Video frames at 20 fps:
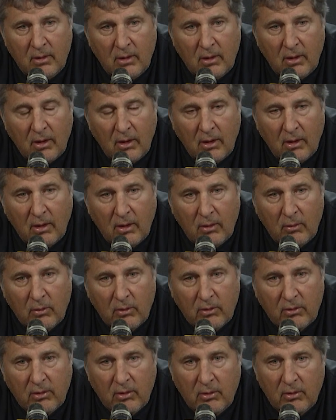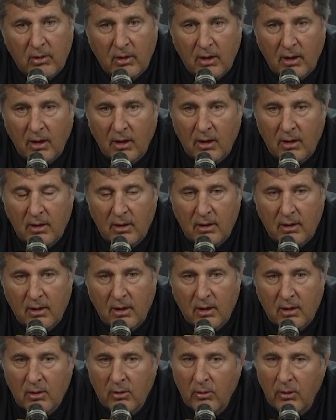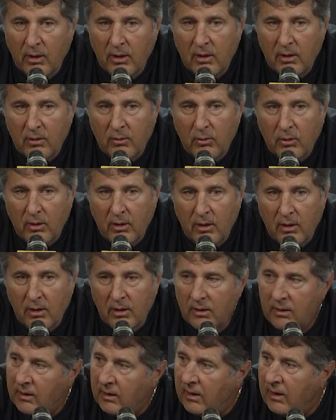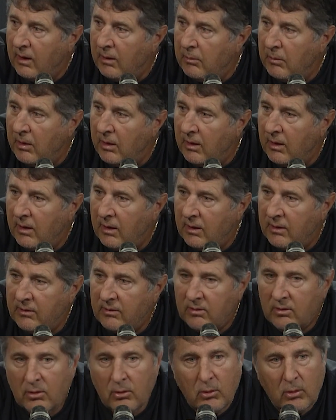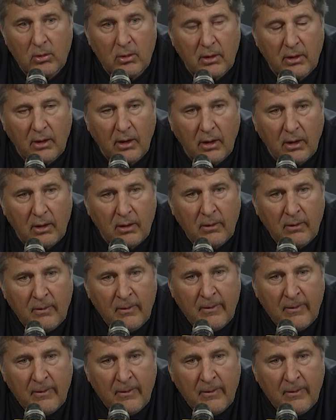were certainly highly decorated when they came out of high school, and